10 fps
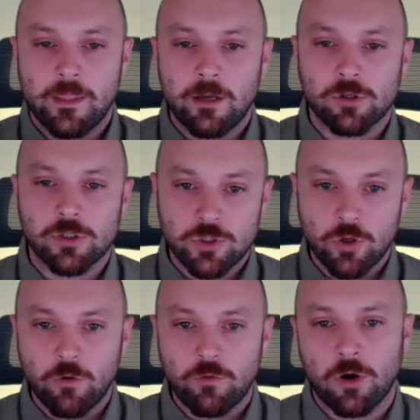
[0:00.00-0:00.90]
they are
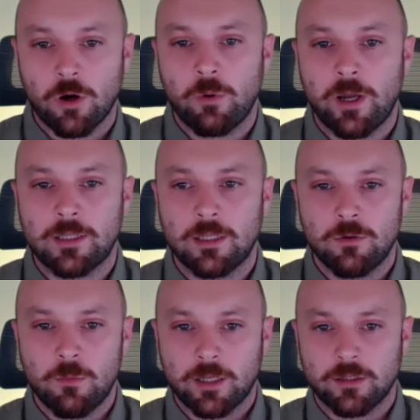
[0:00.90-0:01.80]
so far away that
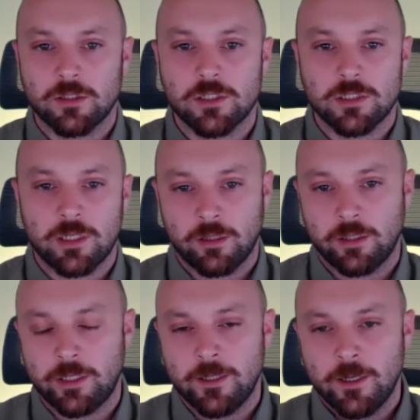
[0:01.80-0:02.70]
you might
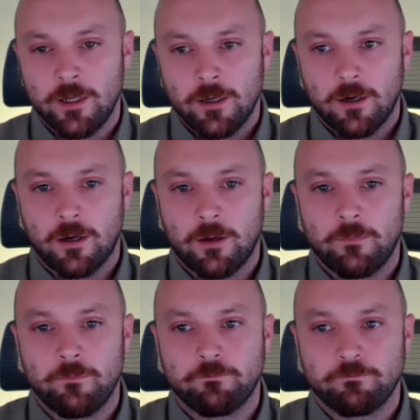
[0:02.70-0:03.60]
necessarily,
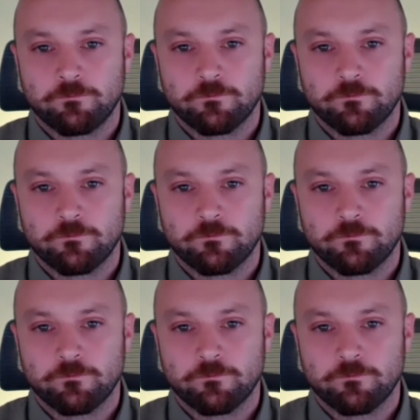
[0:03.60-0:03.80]
um,